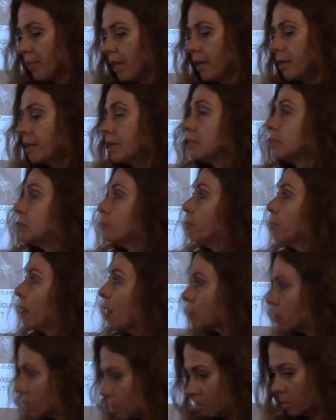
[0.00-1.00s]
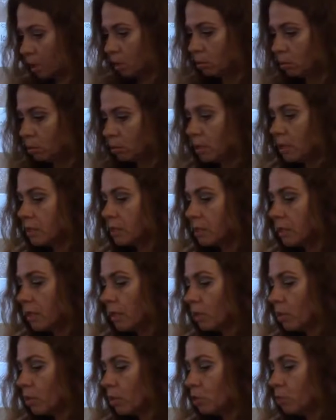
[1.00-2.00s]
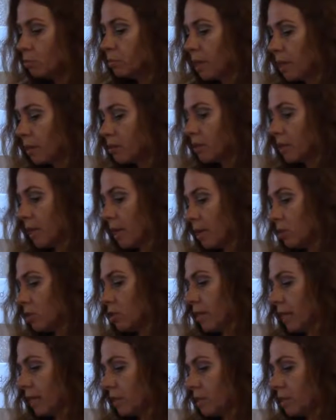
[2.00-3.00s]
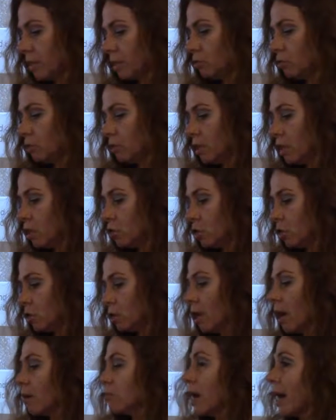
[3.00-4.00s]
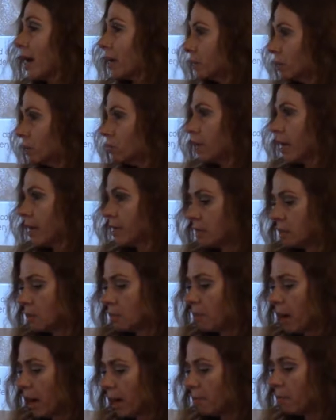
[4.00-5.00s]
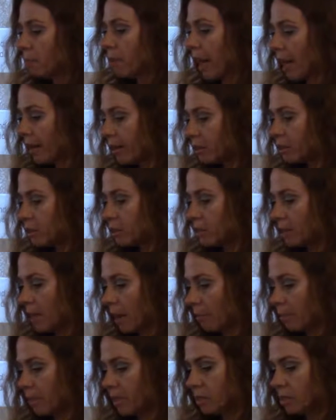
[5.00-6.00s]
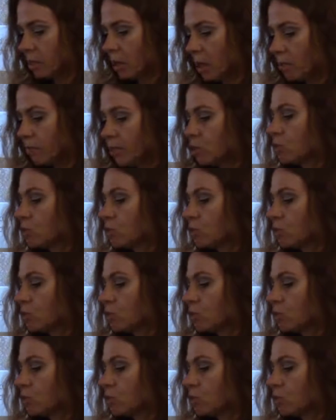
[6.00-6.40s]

it is possible to distinguish Bronze Age textile tradition characterized by balanced tabbies of